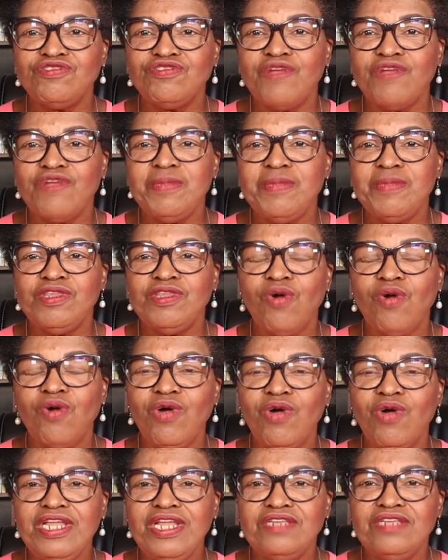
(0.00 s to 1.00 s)
if I'm in the
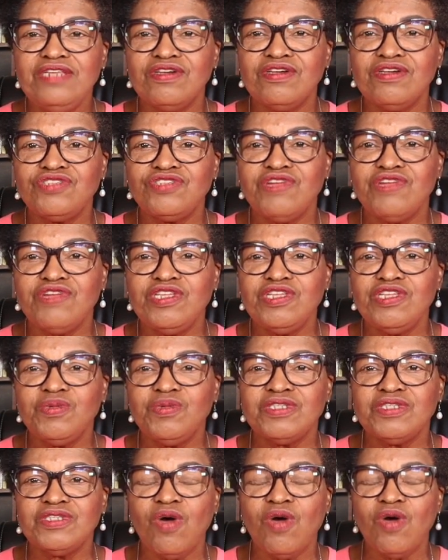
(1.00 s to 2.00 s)
oil industry and it
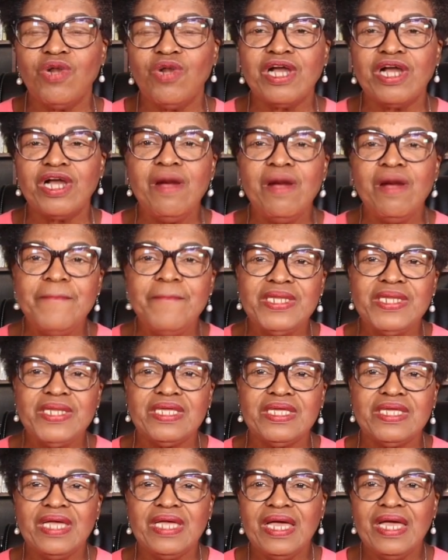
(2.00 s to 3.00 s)
was an oil
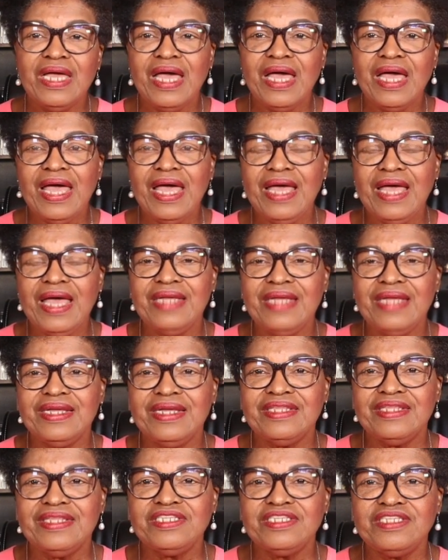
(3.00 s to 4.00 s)
company and
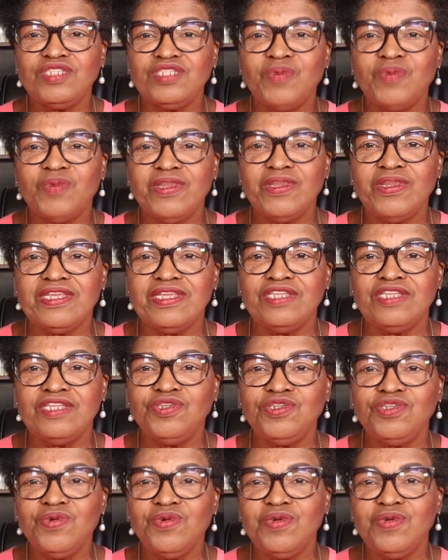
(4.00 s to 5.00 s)
this is what they
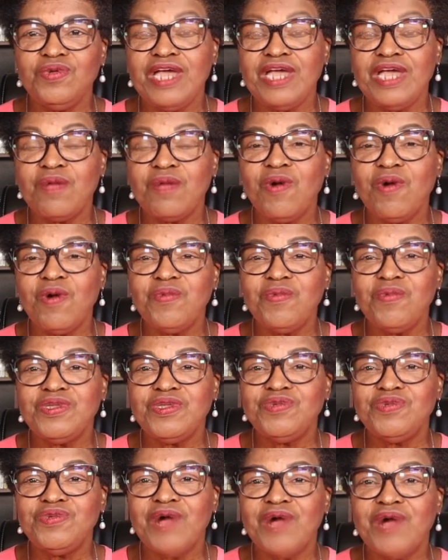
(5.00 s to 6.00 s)
do, like what we
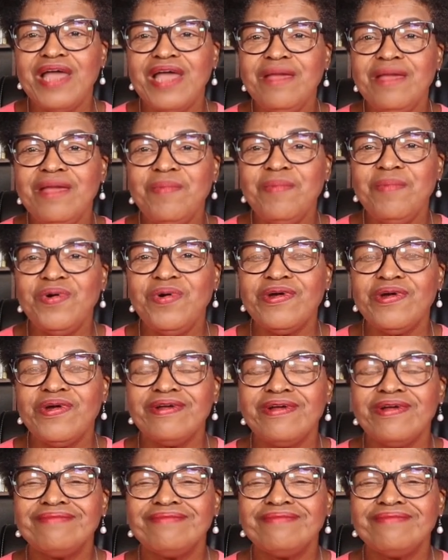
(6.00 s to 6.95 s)
do, I am more